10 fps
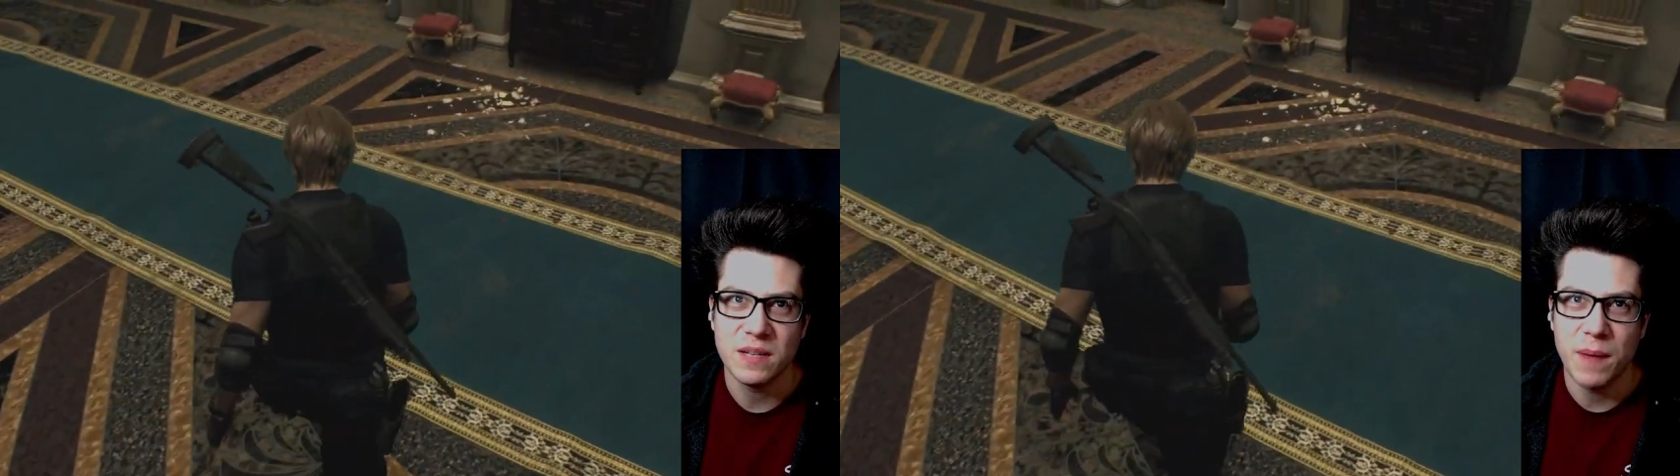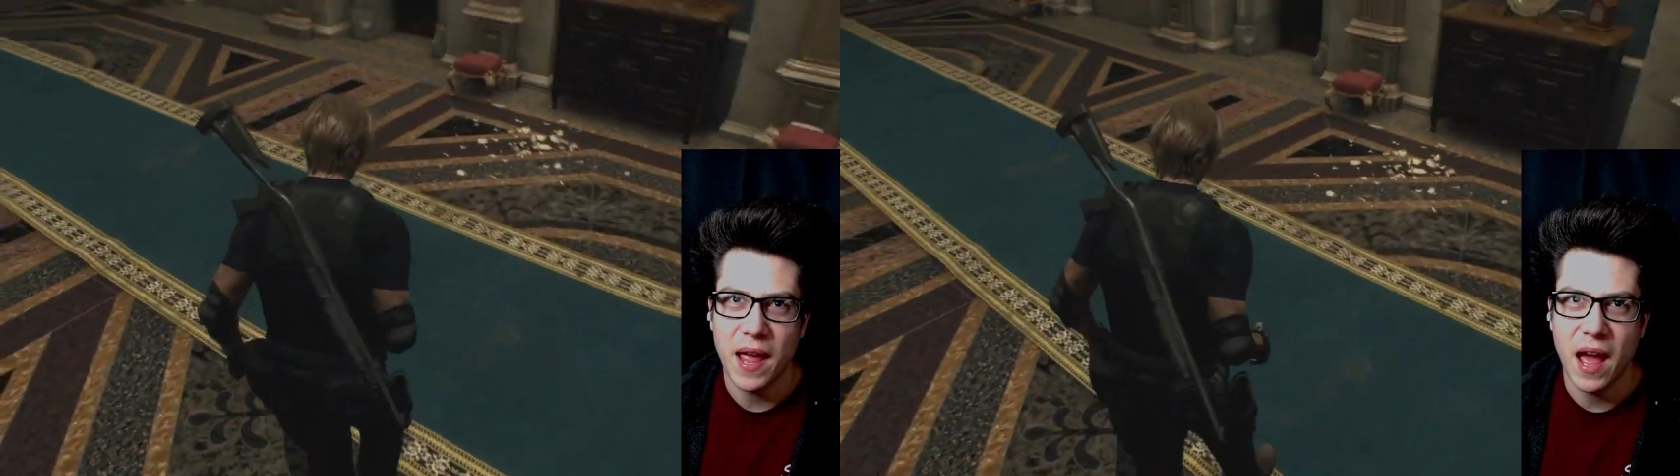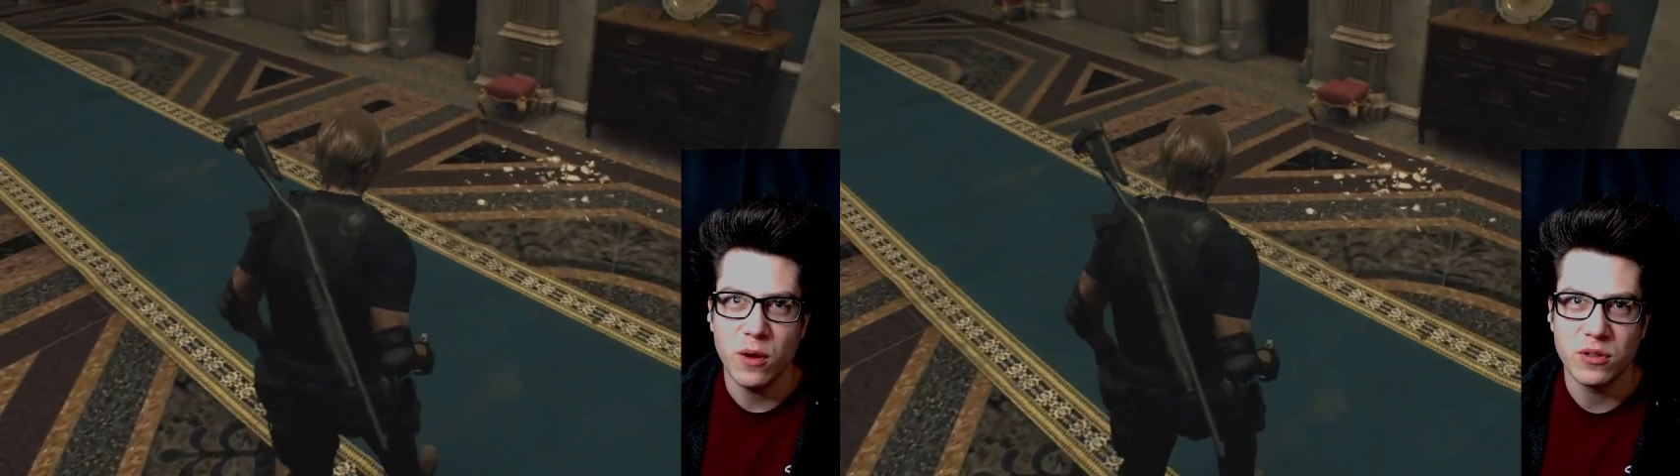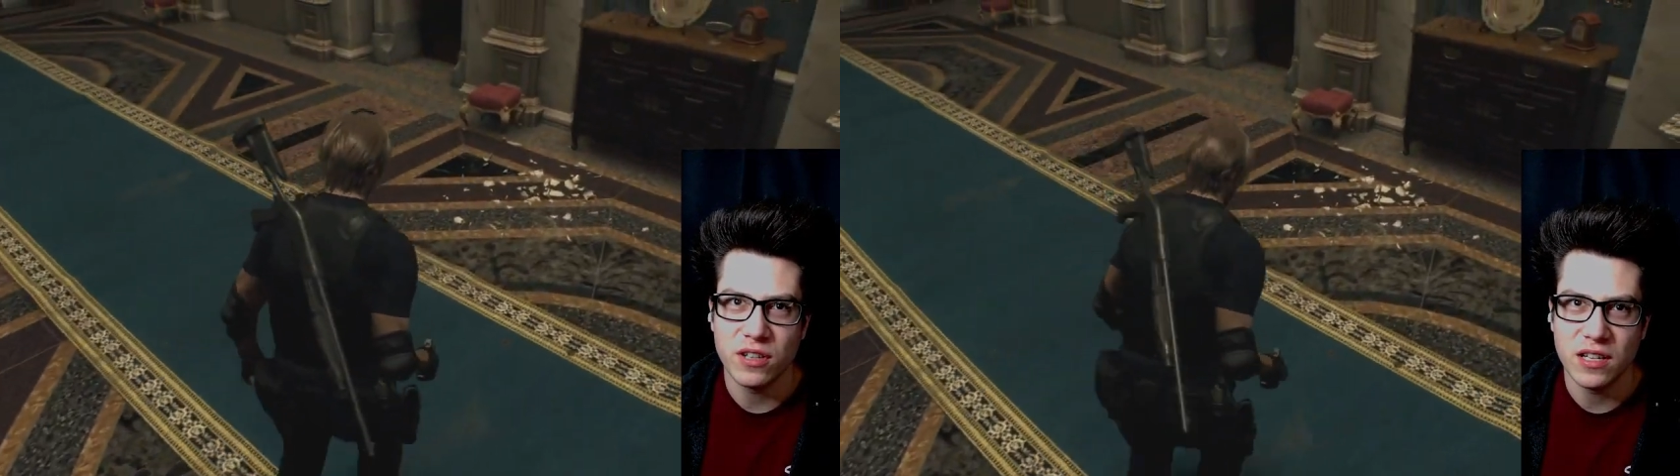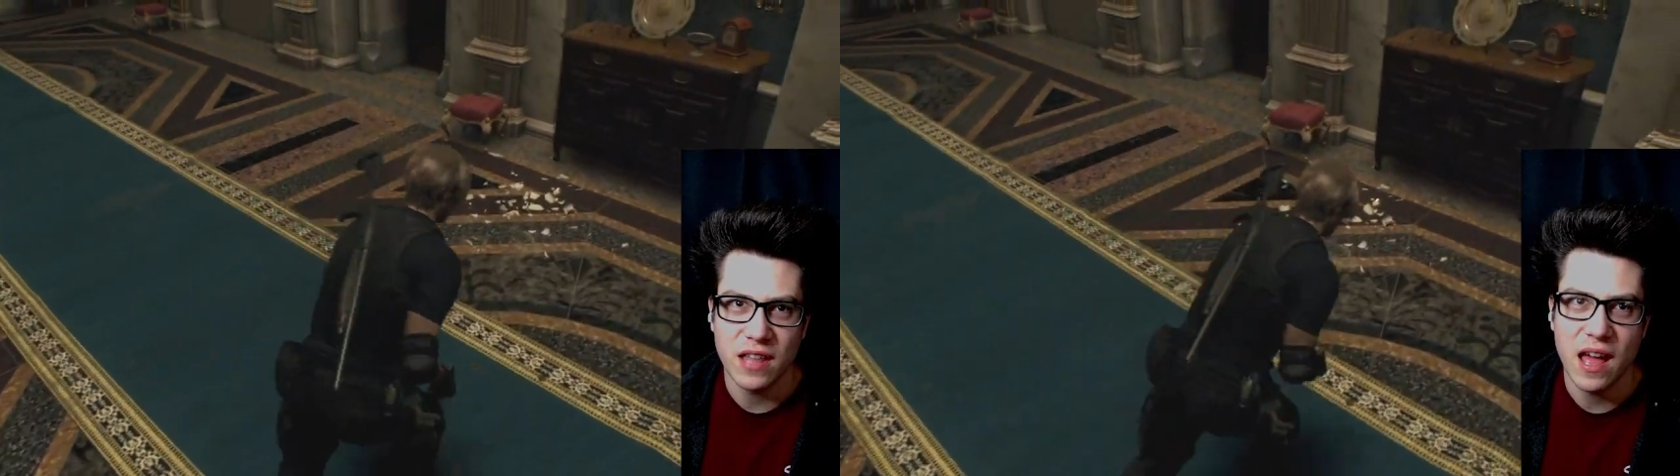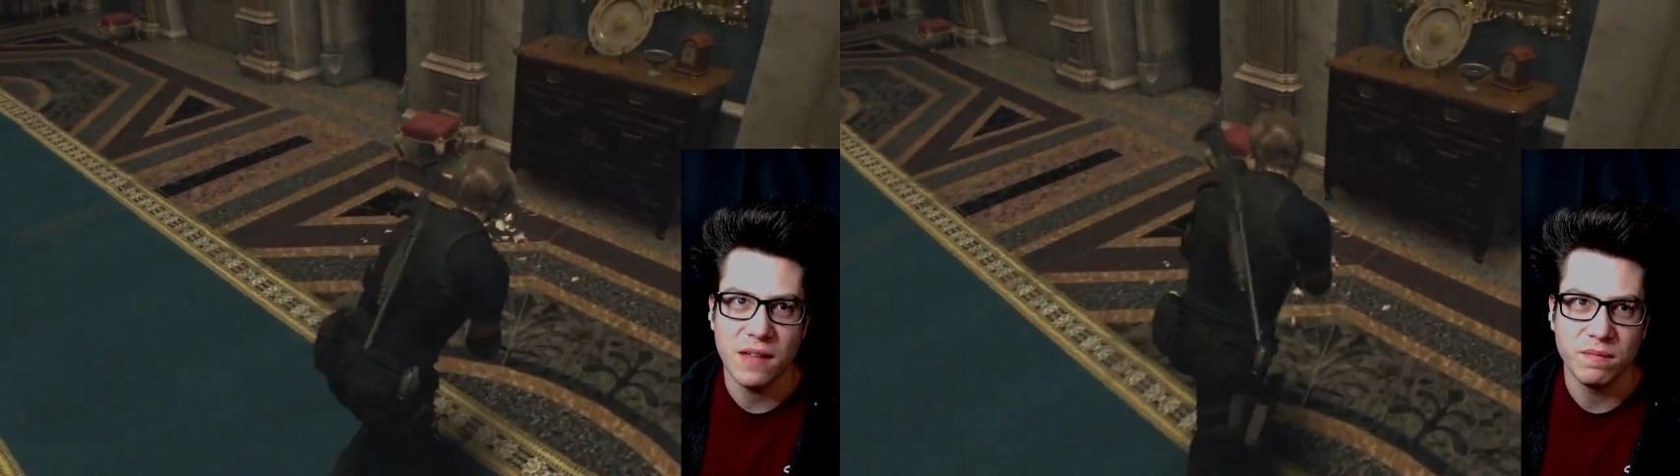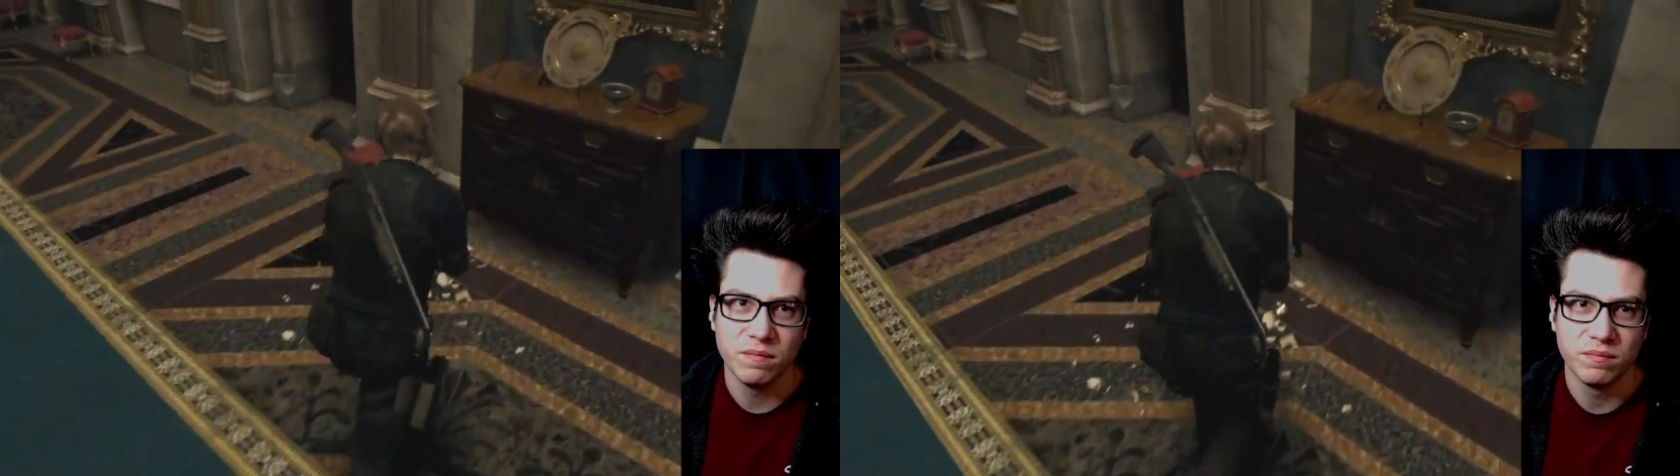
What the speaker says: in my house like that.